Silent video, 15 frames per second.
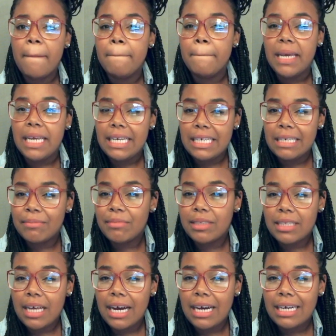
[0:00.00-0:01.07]
medium
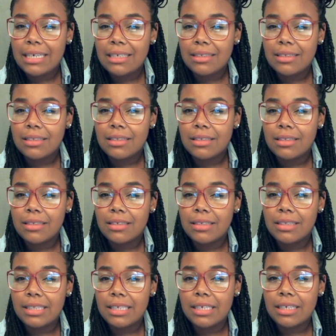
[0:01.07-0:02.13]
size
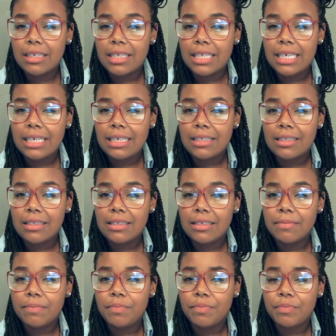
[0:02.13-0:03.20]
Senegalese,
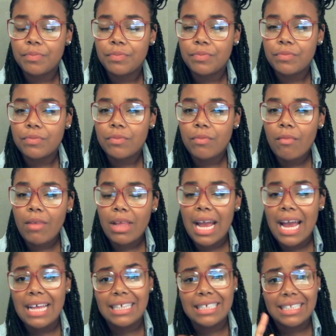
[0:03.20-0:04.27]

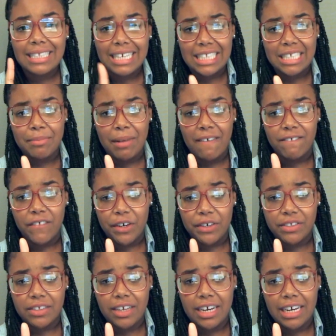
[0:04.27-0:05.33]
and this is actually my
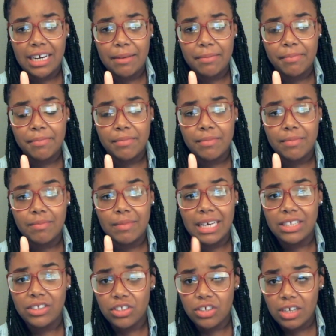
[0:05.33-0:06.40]
first time
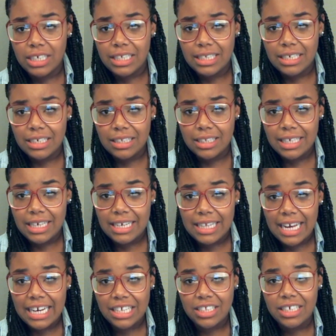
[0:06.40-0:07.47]
installing Senegalese. I
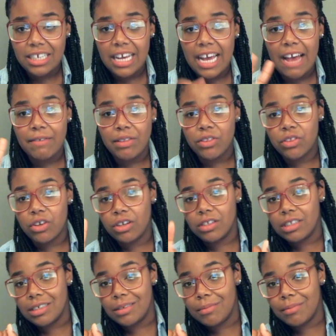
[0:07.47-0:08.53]
actually have installed
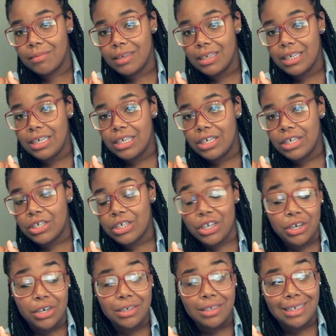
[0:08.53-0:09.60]
them
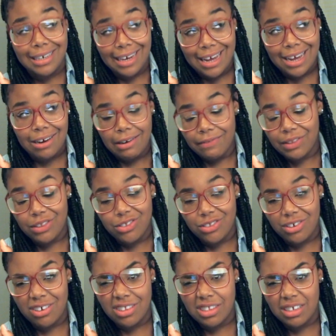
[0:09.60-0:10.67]
currently now. I've
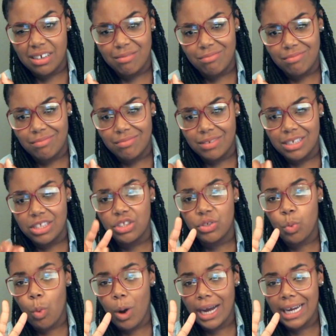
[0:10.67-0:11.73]
installed them
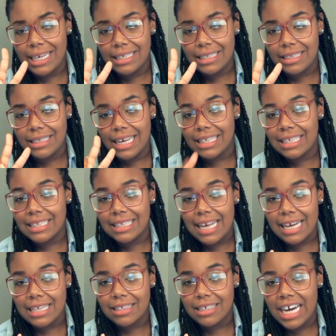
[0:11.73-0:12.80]
twice, and the
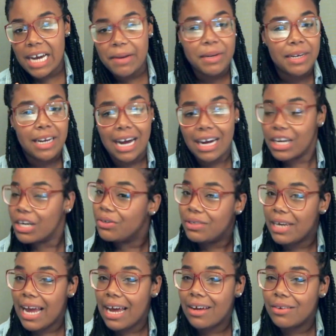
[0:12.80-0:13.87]
second time did not go
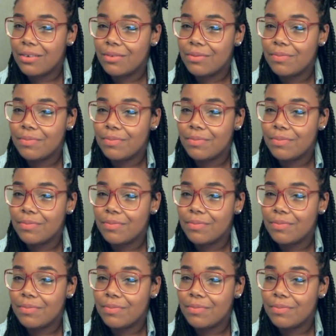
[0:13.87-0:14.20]
down